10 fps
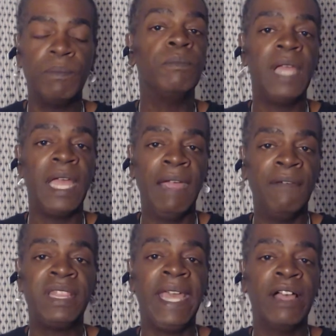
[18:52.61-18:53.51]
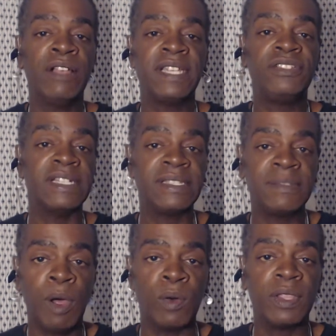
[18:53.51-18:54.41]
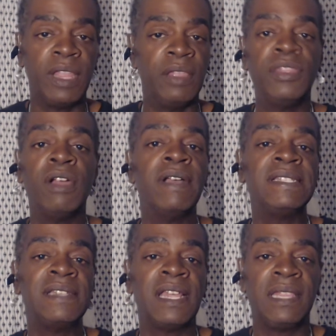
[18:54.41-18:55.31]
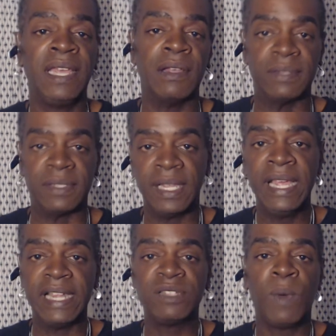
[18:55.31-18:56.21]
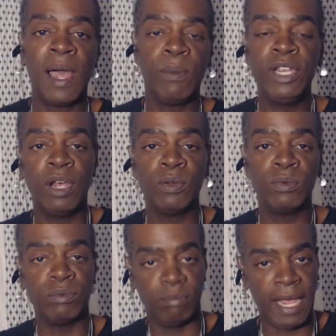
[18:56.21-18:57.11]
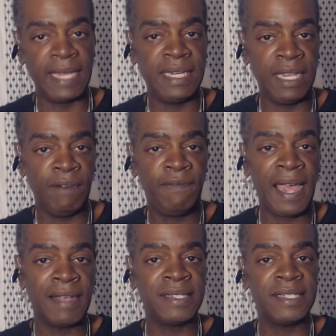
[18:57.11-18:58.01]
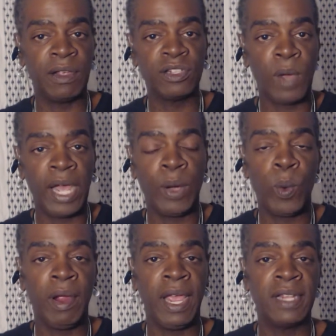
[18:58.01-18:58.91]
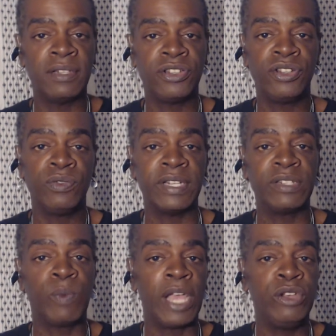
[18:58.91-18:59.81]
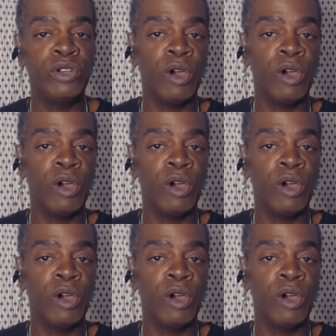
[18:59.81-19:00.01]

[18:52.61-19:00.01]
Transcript: everything else is just smoke. There is nothing else. It's why we don't identify ourselves while we're in suit. It's why you don't